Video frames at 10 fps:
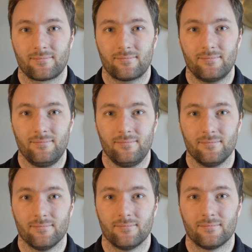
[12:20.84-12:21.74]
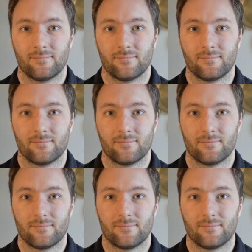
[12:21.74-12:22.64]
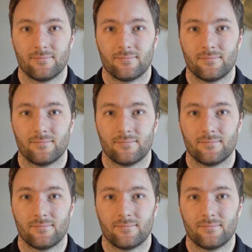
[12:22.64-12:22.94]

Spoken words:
This person isn't speaking.